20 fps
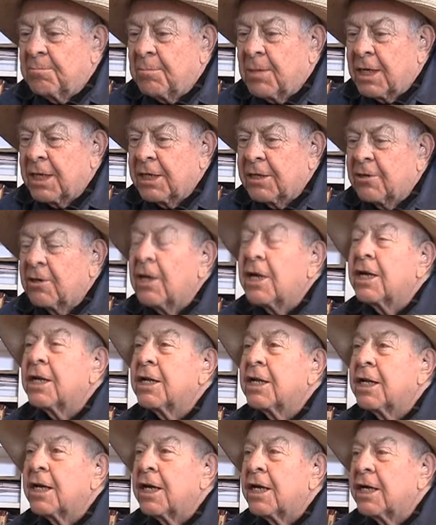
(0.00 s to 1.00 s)
my
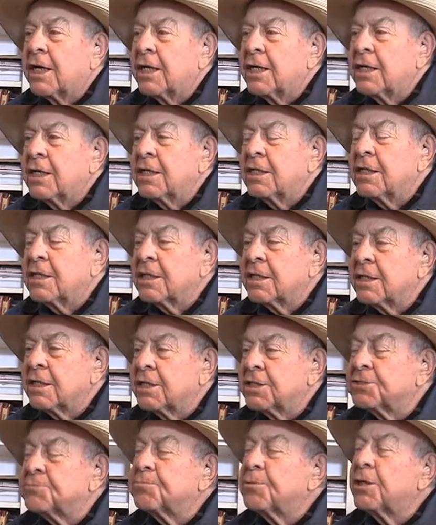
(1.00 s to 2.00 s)
granddad and
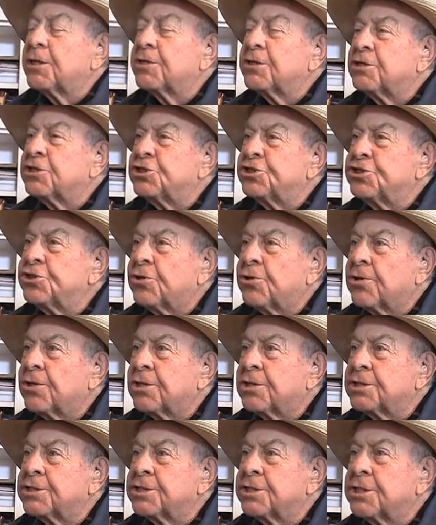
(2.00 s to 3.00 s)
his brother
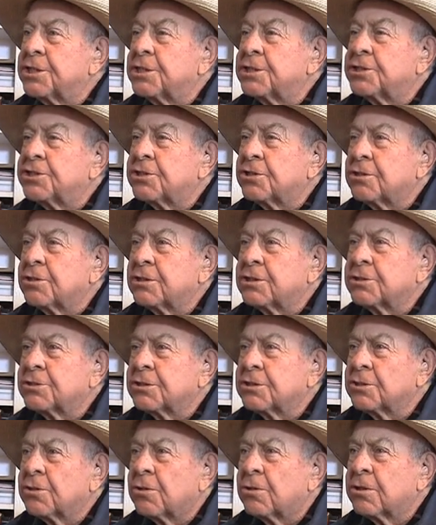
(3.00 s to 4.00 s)
George
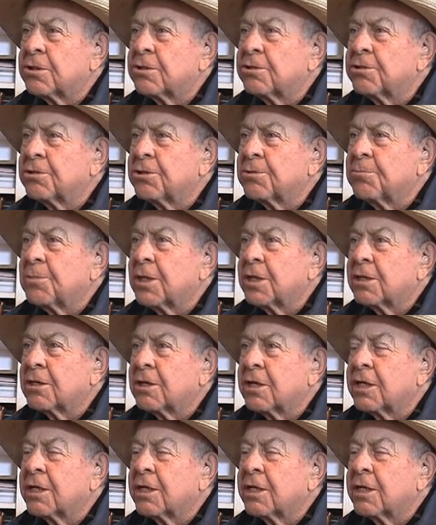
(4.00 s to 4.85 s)
is older than my